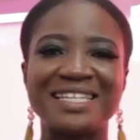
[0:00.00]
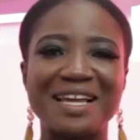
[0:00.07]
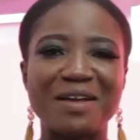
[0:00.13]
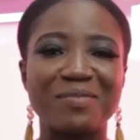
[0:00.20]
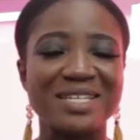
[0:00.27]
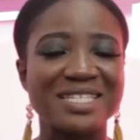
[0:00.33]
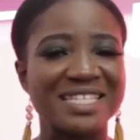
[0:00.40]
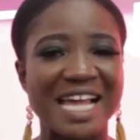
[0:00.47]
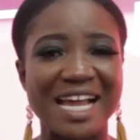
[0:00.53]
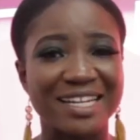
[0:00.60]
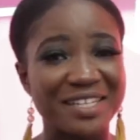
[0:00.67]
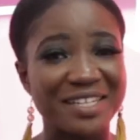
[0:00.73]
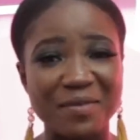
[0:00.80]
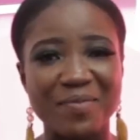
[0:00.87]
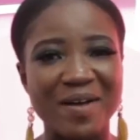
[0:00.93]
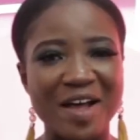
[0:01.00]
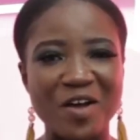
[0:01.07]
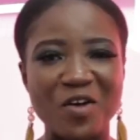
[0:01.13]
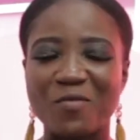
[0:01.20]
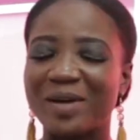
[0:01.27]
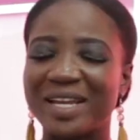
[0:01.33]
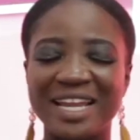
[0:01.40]
they are best there, dear
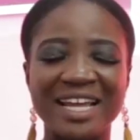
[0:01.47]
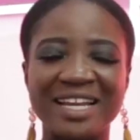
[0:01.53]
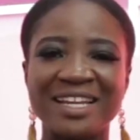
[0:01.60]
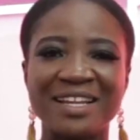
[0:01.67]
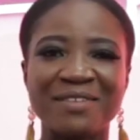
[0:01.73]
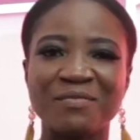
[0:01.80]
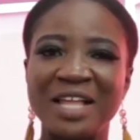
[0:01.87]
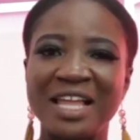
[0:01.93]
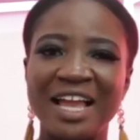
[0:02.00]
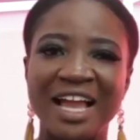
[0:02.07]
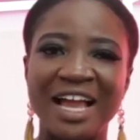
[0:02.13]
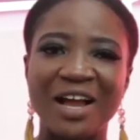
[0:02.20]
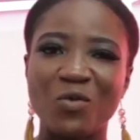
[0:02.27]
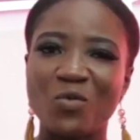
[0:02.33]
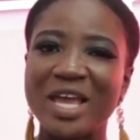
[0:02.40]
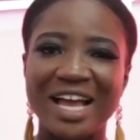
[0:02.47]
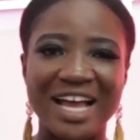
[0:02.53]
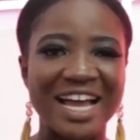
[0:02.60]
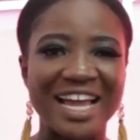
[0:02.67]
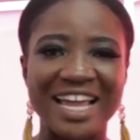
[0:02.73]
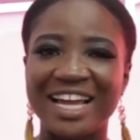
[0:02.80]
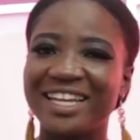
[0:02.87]
pal, but then we are
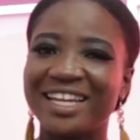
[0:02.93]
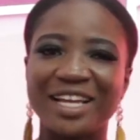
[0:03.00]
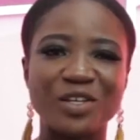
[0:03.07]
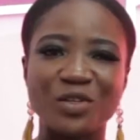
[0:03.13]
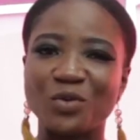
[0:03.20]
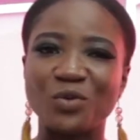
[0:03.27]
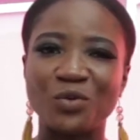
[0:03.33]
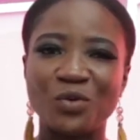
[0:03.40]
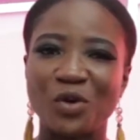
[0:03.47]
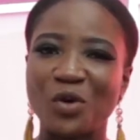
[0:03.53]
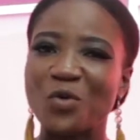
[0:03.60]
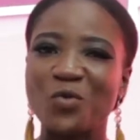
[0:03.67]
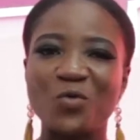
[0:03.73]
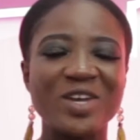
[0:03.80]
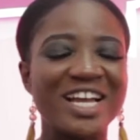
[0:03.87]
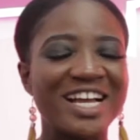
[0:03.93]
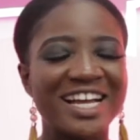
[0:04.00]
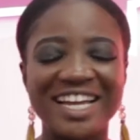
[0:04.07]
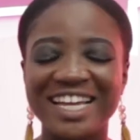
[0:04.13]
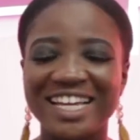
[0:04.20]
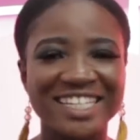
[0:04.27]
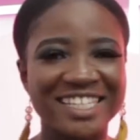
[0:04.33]
higher than you. We are
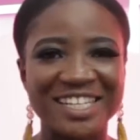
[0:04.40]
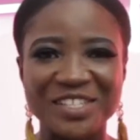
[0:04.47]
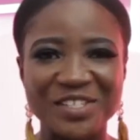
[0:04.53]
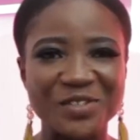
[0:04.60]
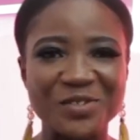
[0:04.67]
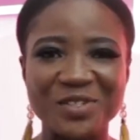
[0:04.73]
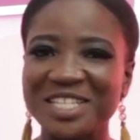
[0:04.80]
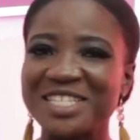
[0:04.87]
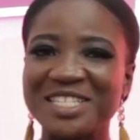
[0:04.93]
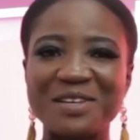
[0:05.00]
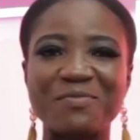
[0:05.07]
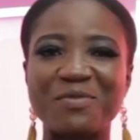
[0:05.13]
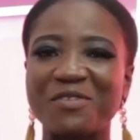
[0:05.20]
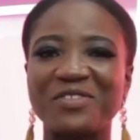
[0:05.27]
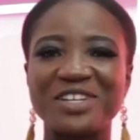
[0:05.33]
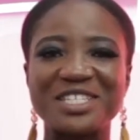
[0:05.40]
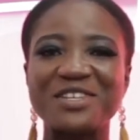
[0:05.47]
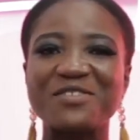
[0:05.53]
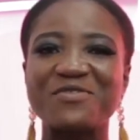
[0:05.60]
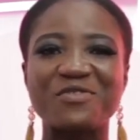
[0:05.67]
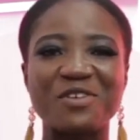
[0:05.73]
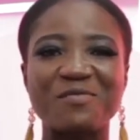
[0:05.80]
higher than you. This is a
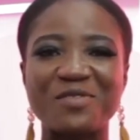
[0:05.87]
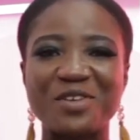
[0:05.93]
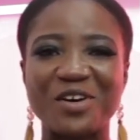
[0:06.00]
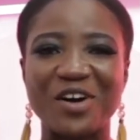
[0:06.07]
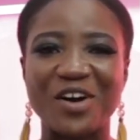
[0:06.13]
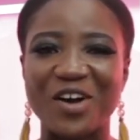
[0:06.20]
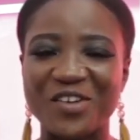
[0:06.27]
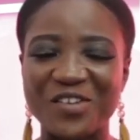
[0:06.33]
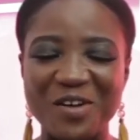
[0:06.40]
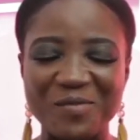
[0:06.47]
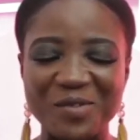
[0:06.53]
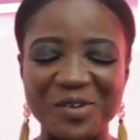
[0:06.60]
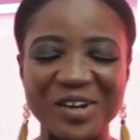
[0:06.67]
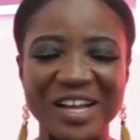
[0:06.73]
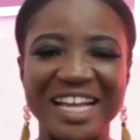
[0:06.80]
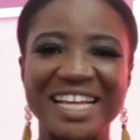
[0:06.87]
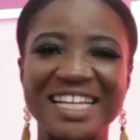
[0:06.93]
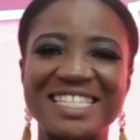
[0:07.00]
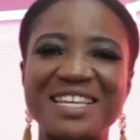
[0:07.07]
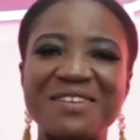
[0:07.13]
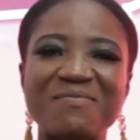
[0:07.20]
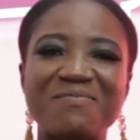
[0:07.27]
prophecy from your honorable
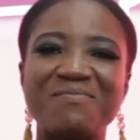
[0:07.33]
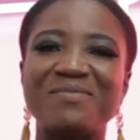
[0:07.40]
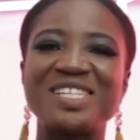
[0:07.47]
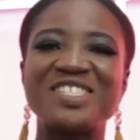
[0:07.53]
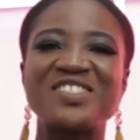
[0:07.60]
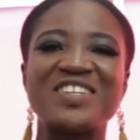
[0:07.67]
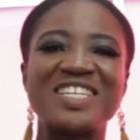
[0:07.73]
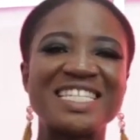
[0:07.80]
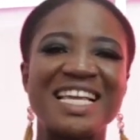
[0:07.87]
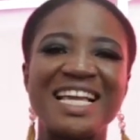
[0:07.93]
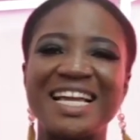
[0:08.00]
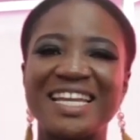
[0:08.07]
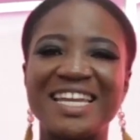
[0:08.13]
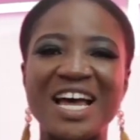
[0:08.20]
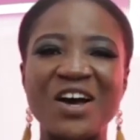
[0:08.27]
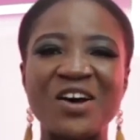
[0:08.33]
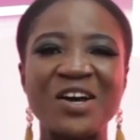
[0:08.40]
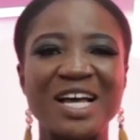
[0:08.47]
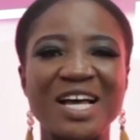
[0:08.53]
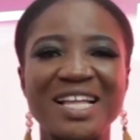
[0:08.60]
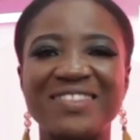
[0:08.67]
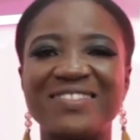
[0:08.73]
tip mistress.
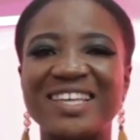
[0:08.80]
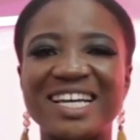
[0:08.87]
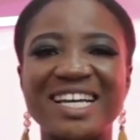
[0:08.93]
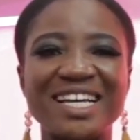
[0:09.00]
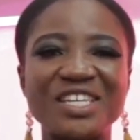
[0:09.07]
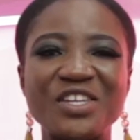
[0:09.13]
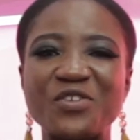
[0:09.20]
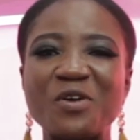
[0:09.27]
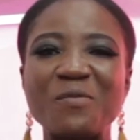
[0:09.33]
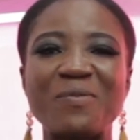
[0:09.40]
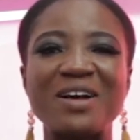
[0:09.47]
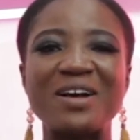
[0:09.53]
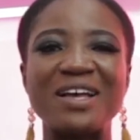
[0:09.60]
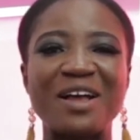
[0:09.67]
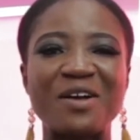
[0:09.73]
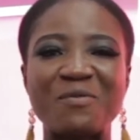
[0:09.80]
Now, the Europa